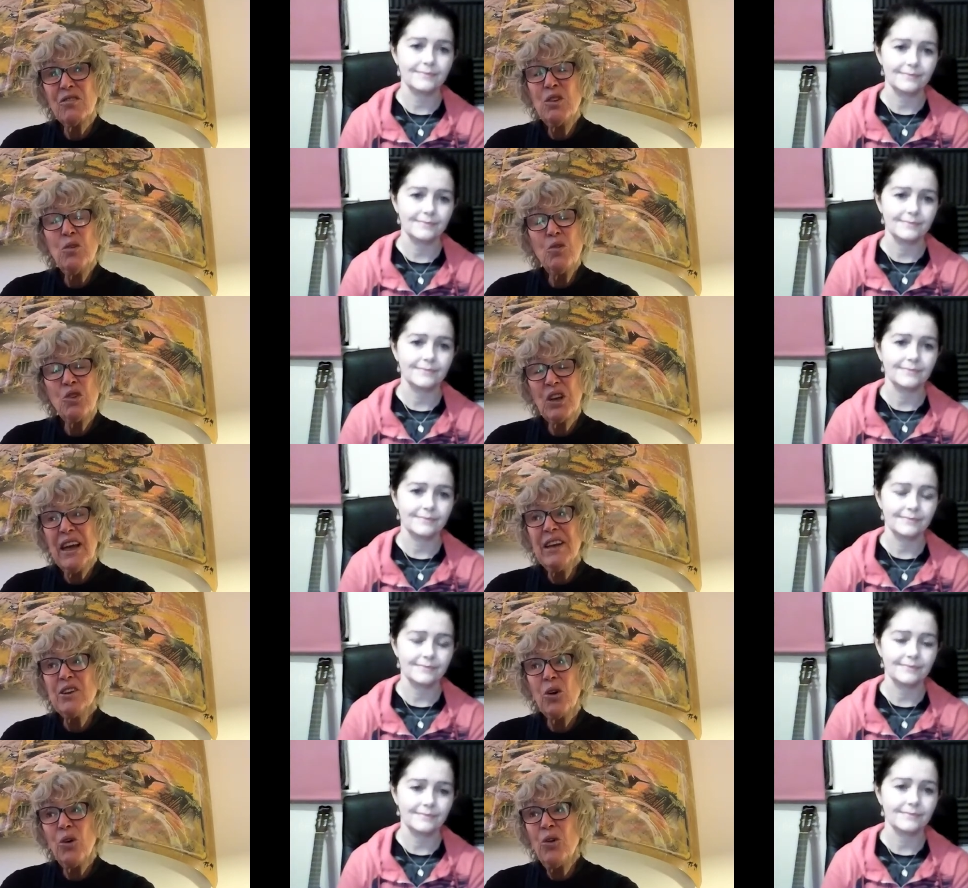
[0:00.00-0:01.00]
Speaker 1: We do
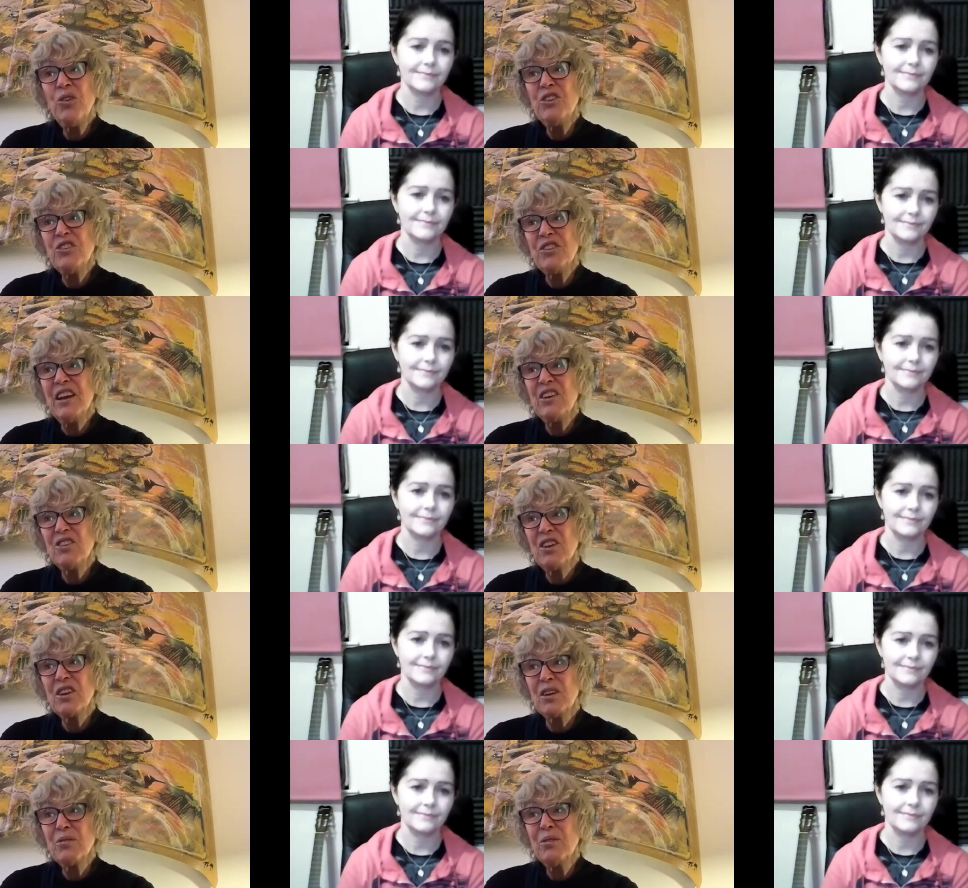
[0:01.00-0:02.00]
together all these things
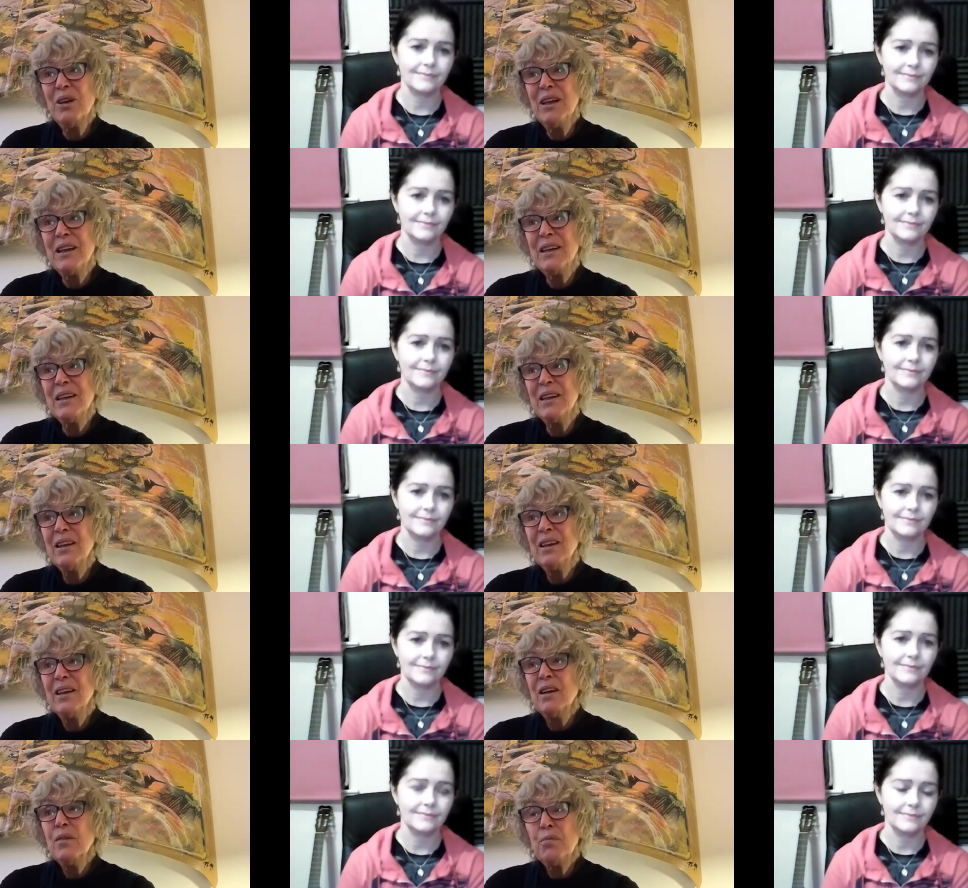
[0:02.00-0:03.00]
that are really
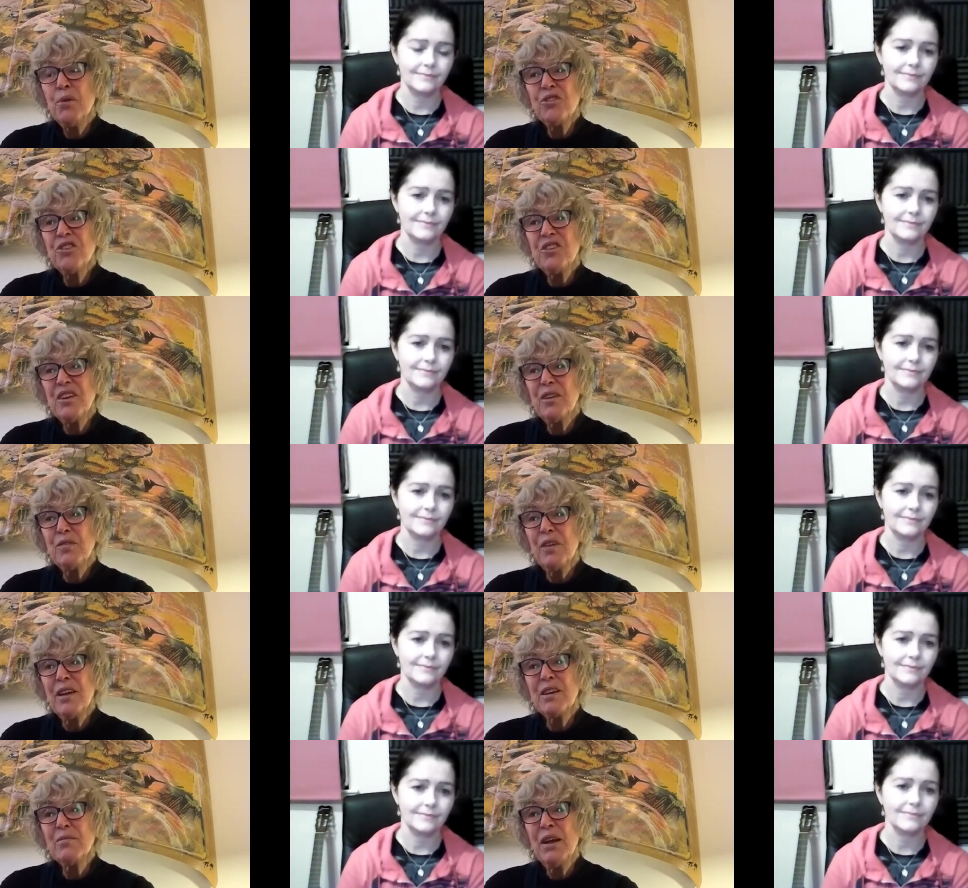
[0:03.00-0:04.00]
positive
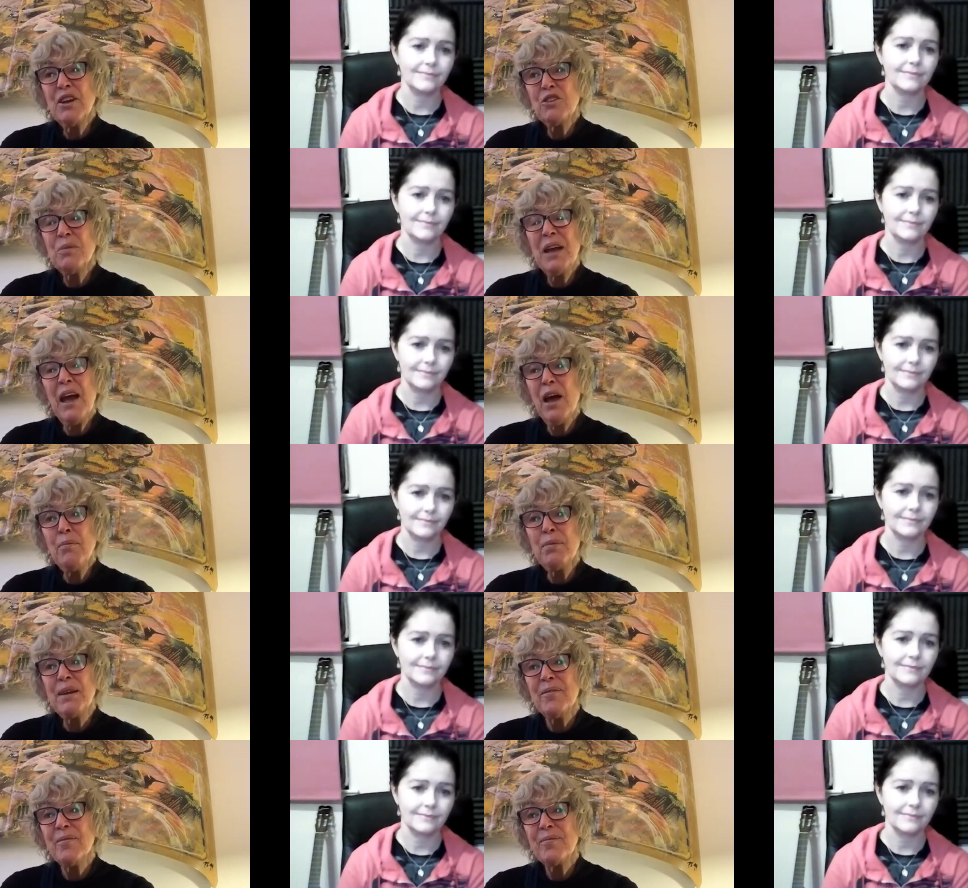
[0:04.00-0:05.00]
and it makes me
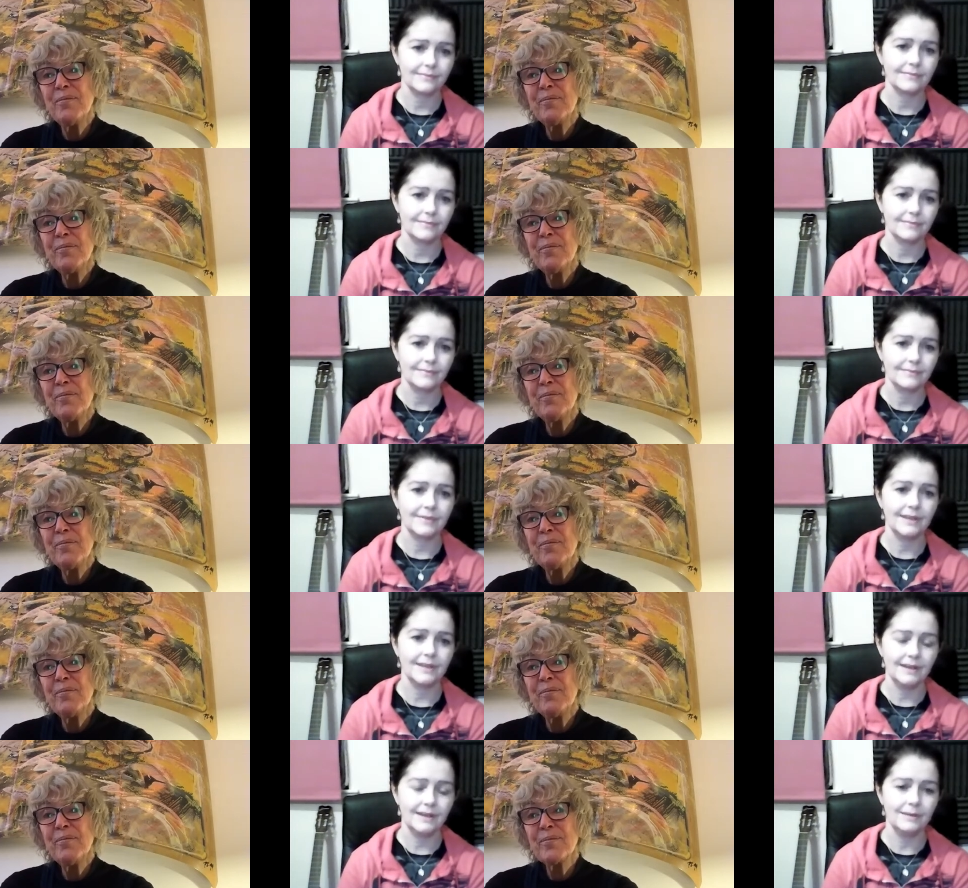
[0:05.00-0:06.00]
happy.
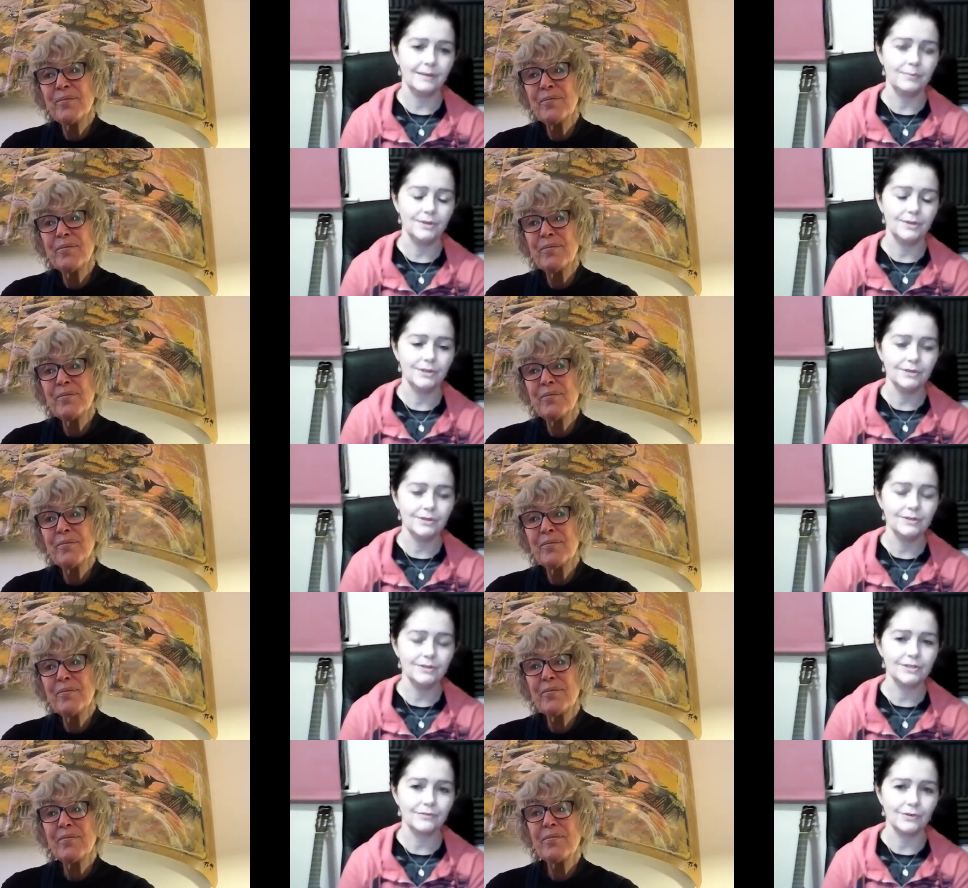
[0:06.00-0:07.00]
Speaker 2: Yeah,
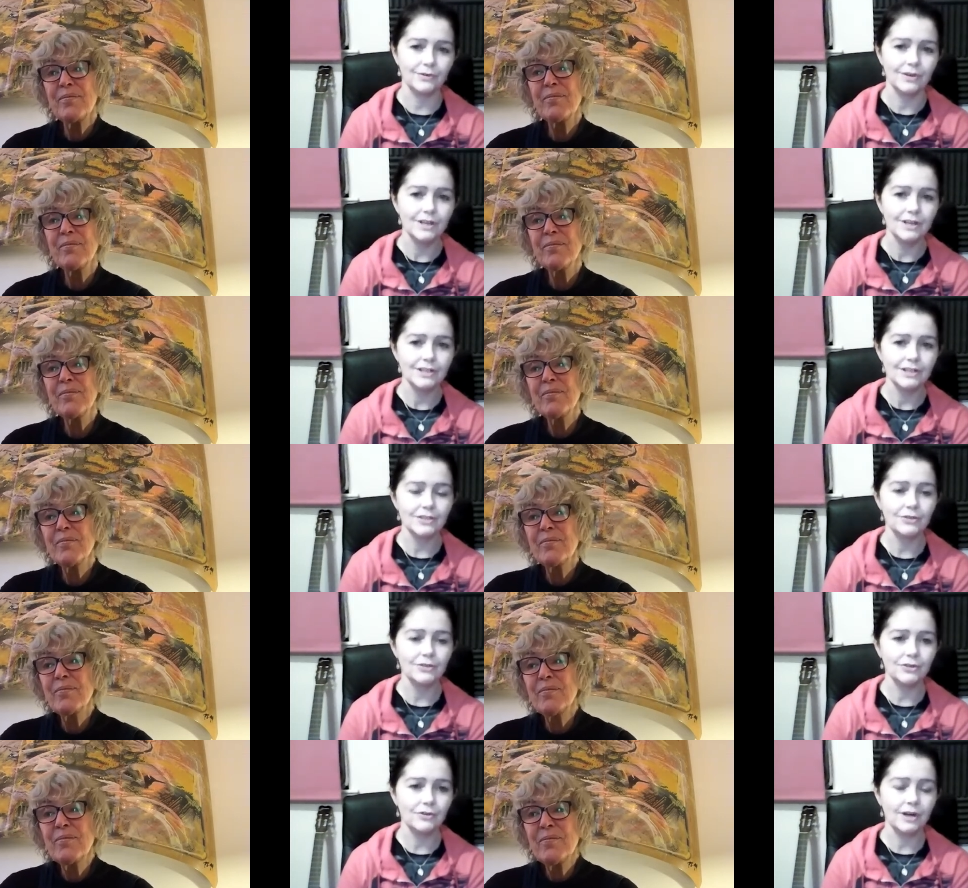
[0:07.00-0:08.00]
beautiful. So
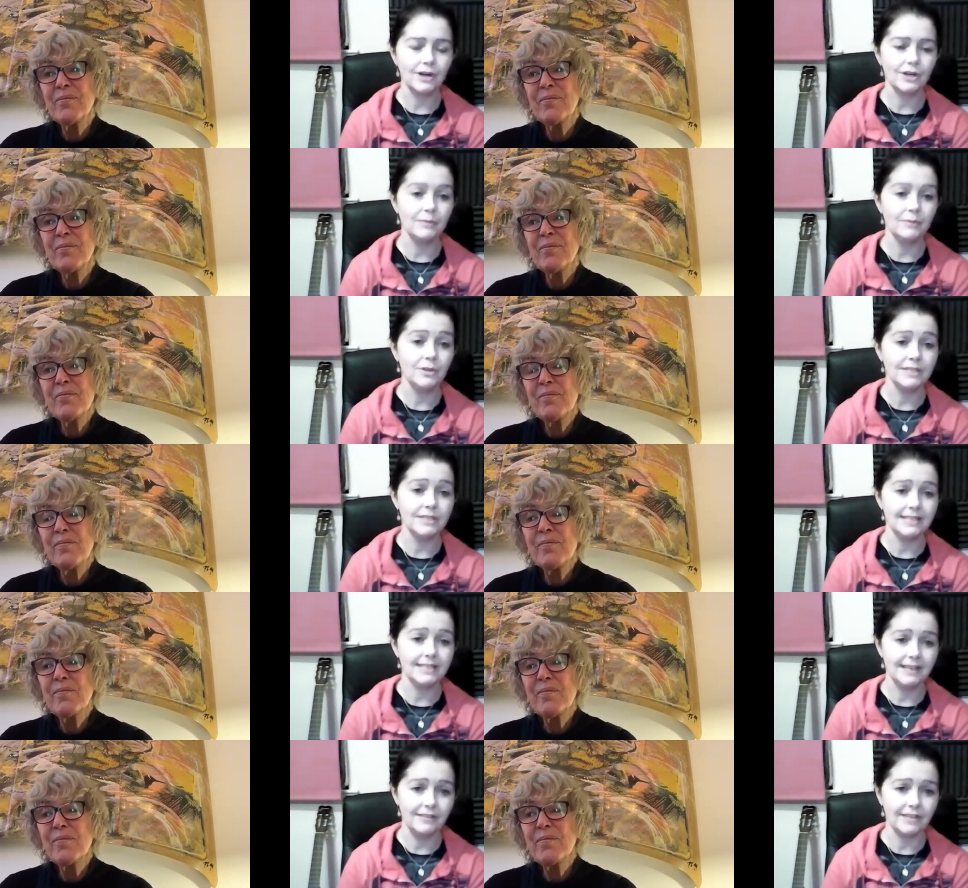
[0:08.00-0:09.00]
you're a
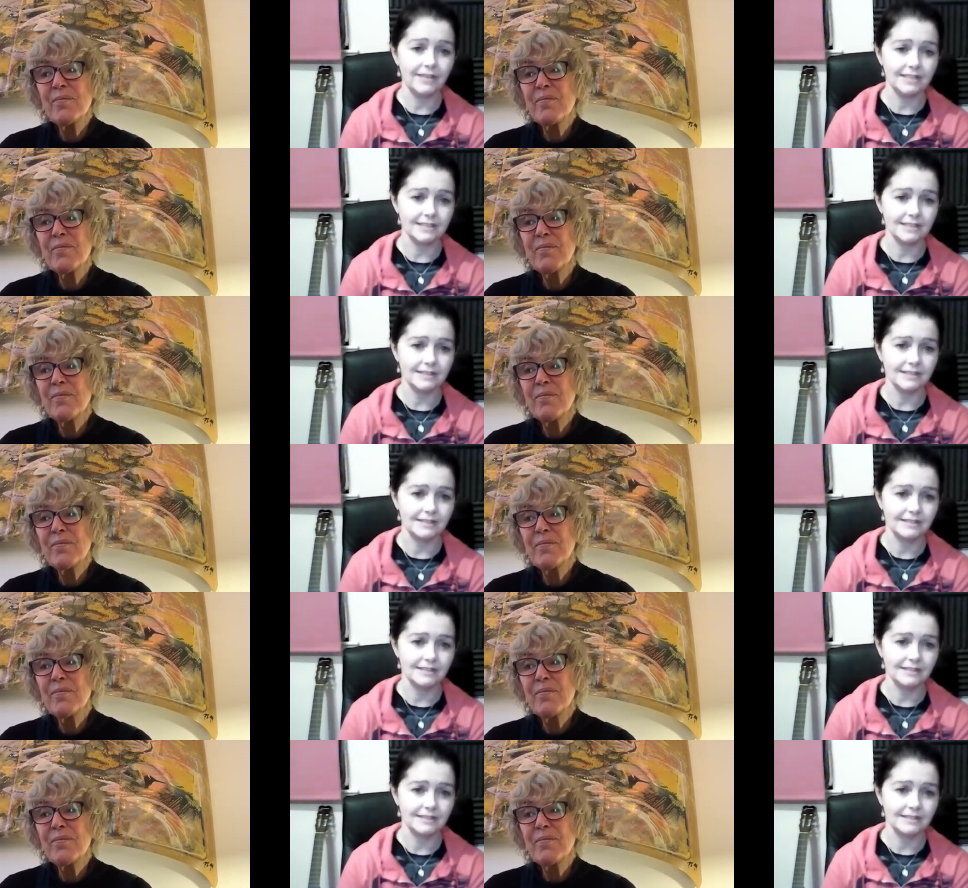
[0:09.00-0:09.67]
community innovator.